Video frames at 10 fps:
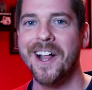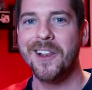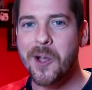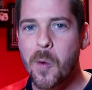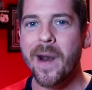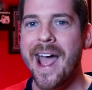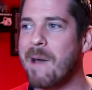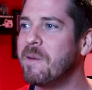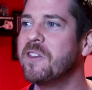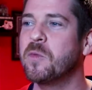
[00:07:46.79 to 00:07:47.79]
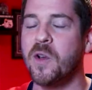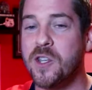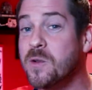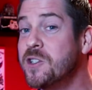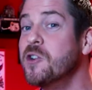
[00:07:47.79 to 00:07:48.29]
Look what happens when
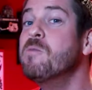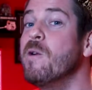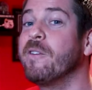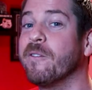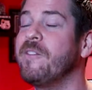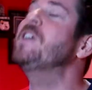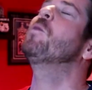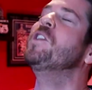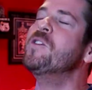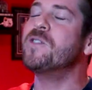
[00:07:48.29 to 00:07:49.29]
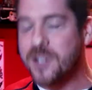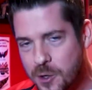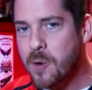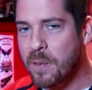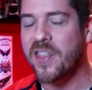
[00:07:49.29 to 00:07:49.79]
you do move your feet, when you
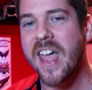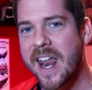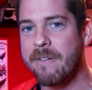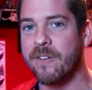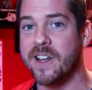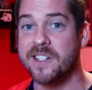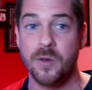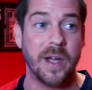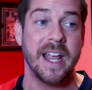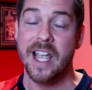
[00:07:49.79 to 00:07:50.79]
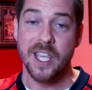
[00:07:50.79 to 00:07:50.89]
do put that effort into it.